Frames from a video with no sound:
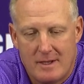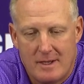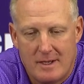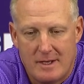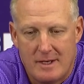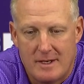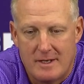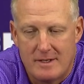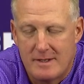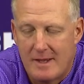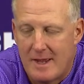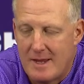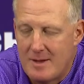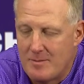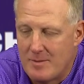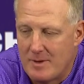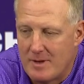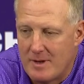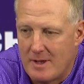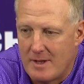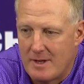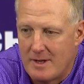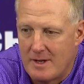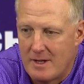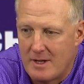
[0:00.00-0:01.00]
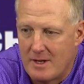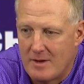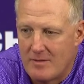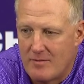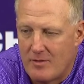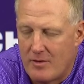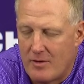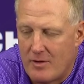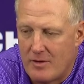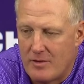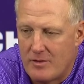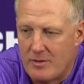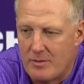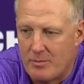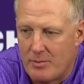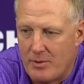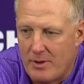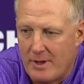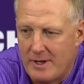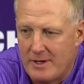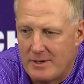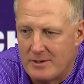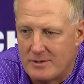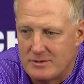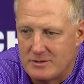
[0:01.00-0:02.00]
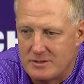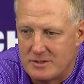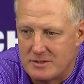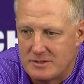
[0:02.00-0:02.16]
an indictment on any of our other players.